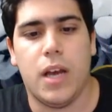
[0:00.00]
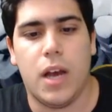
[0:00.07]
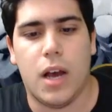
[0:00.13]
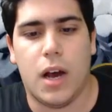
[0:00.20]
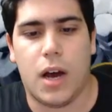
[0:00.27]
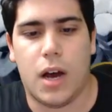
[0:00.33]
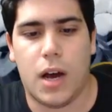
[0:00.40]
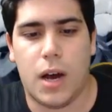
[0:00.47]

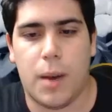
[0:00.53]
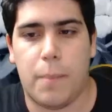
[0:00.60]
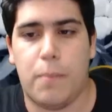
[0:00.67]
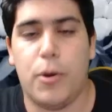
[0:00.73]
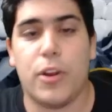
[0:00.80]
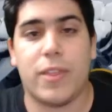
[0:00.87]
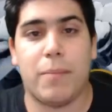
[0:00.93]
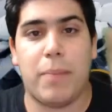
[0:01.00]

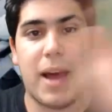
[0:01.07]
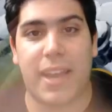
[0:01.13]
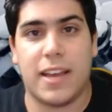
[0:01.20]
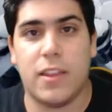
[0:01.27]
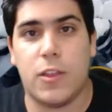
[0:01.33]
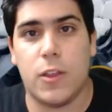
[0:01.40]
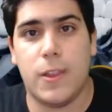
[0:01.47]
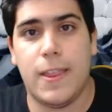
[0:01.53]
put back
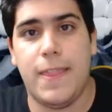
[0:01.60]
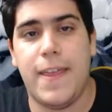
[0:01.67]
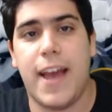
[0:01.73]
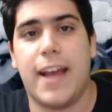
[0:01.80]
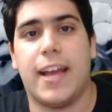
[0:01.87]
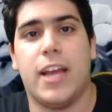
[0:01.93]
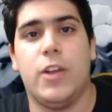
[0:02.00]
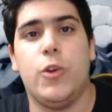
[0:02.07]
into the
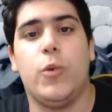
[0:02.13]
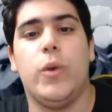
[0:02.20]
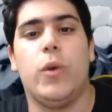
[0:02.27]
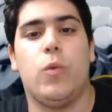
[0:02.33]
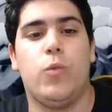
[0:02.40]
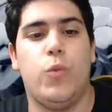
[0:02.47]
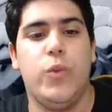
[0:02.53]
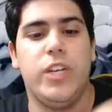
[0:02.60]
deck, and you will
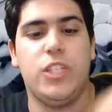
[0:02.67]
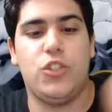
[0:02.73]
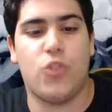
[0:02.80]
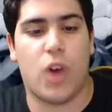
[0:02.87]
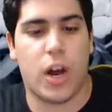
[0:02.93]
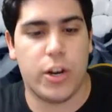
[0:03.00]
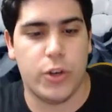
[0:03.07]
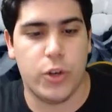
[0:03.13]

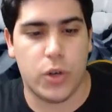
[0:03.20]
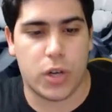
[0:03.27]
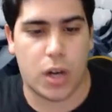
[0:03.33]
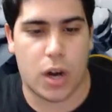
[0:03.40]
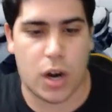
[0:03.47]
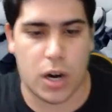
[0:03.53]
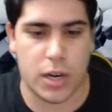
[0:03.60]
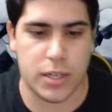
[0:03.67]
redraw new
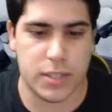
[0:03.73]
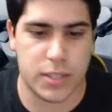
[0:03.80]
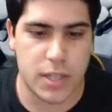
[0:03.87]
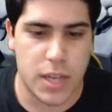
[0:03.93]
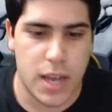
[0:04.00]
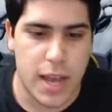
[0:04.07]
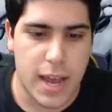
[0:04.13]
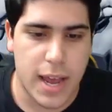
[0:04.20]
cards.
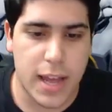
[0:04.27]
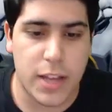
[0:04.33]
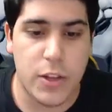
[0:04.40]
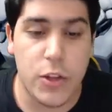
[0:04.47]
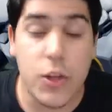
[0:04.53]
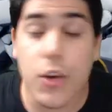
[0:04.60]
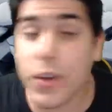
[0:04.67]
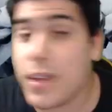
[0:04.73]
And
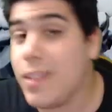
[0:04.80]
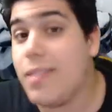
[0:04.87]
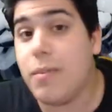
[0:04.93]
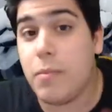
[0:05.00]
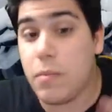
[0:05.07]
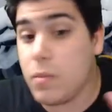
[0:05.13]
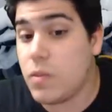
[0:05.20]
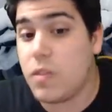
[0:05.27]
you can
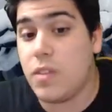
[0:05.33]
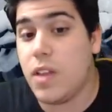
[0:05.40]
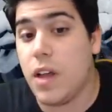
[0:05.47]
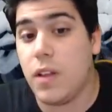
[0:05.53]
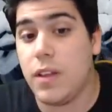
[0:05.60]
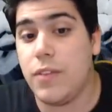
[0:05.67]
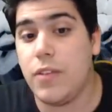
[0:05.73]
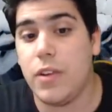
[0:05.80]

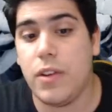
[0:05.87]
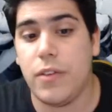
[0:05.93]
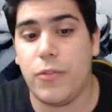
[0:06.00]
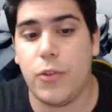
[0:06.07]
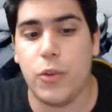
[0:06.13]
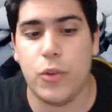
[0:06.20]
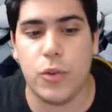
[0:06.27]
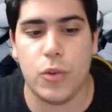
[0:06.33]
still, even if
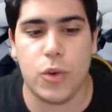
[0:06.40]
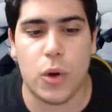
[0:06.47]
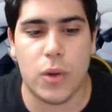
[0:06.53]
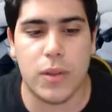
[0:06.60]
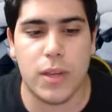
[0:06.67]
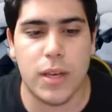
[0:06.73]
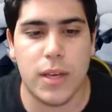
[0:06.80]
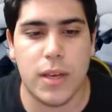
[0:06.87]
you
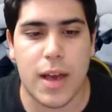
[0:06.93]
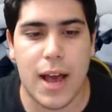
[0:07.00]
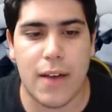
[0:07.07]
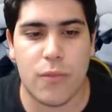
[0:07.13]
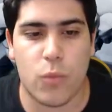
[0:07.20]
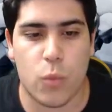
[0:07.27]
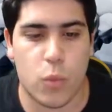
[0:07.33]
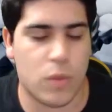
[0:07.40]
only
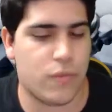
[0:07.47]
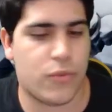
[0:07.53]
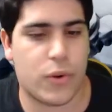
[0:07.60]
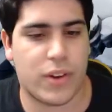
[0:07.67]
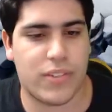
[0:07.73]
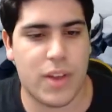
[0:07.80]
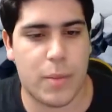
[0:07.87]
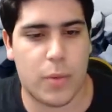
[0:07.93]
have, for
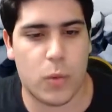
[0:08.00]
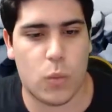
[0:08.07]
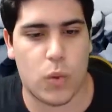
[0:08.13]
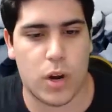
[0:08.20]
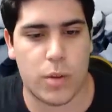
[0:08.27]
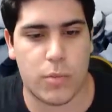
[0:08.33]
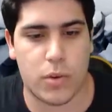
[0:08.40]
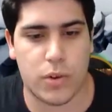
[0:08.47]
example,
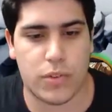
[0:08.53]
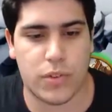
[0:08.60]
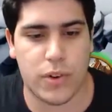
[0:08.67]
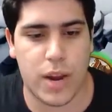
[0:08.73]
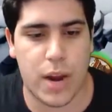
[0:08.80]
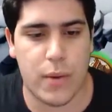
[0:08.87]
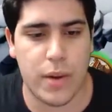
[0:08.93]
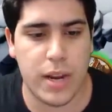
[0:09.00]
1
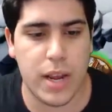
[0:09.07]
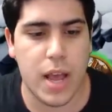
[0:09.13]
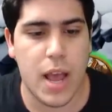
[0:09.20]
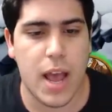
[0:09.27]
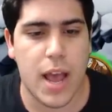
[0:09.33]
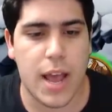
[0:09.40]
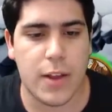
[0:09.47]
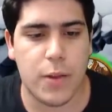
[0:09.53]
mercenary
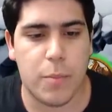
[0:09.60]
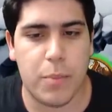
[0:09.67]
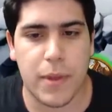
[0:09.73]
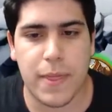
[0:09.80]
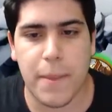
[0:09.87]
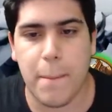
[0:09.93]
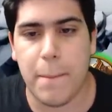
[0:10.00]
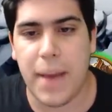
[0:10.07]
and you put
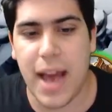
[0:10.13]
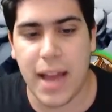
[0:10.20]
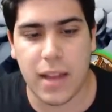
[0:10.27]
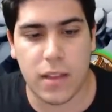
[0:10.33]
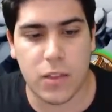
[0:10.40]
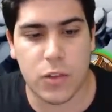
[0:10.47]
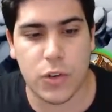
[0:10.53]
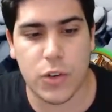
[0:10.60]
them back
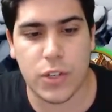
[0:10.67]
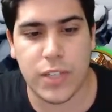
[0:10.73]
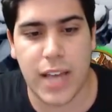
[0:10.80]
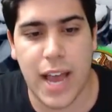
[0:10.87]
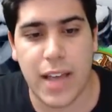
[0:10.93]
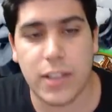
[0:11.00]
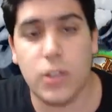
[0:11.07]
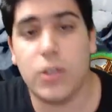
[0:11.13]
into your
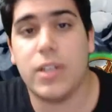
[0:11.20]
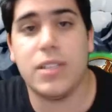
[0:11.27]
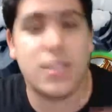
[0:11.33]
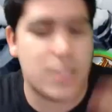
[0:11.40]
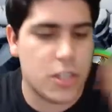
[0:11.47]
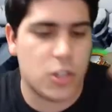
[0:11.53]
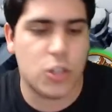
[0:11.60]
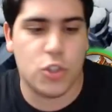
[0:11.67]
deck, you can
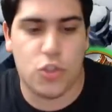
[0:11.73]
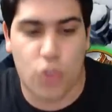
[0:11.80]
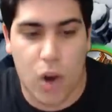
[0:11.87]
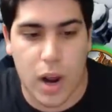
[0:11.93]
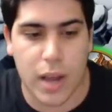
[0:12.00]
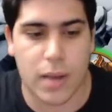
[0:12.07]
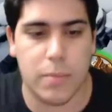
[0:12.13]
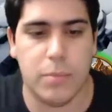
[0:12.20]
still
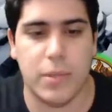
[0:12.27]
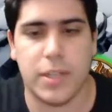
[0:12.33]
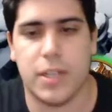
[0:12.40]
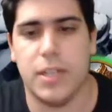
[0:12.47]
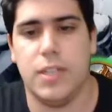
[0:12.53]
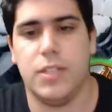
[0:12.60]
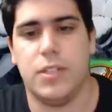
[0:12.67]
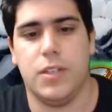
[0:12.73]
draw them
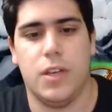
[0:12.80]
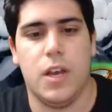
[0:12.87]
because you